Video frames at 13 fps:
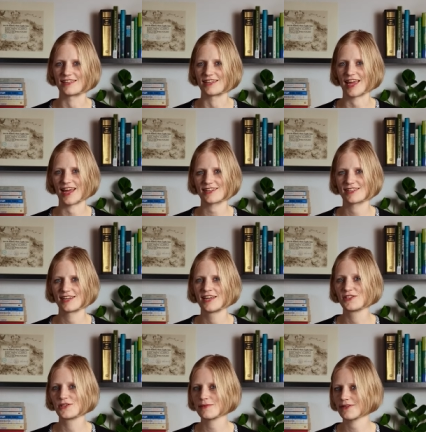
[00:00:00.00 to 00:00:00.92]
The catch?
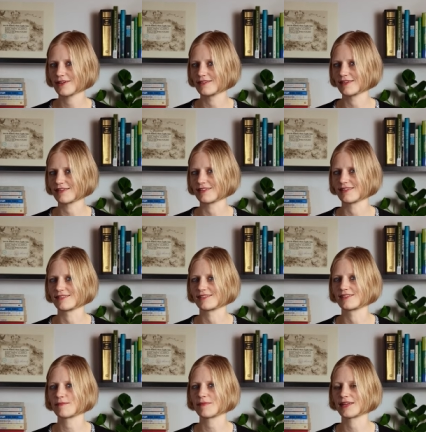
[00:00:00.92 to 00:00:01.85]
Superconductors
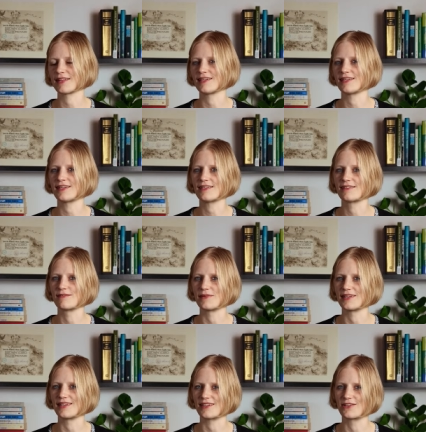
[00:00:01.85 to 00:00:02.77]
typically need to
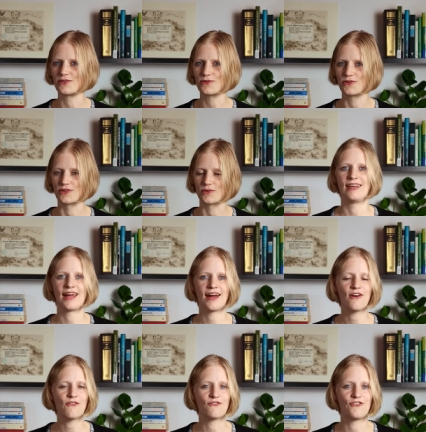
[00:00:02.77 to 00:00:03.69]
be cooled.
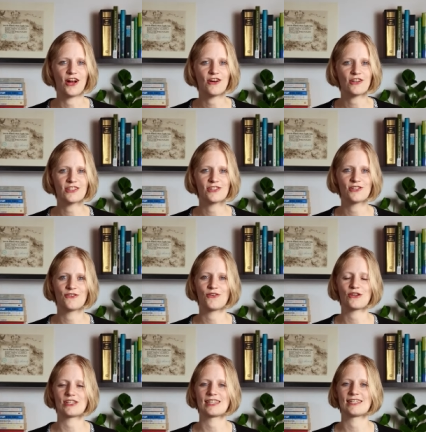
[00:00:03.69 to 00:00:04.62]
Now various
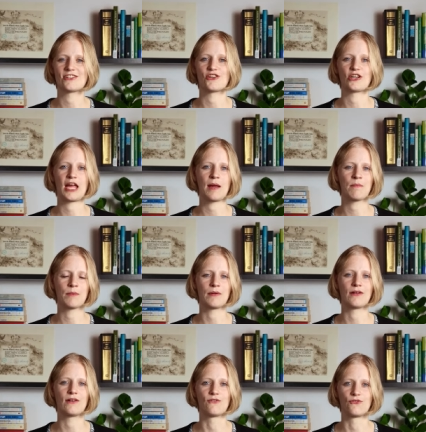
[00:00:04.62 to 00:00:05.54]
universities are
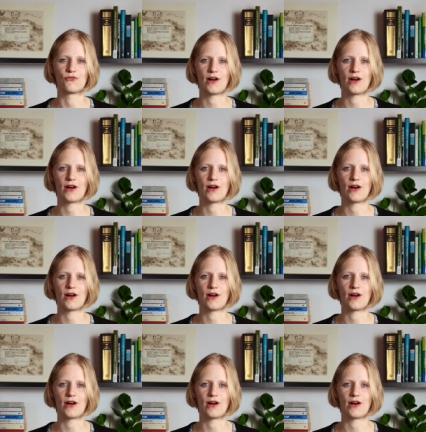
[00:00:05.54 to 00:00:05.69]
capable of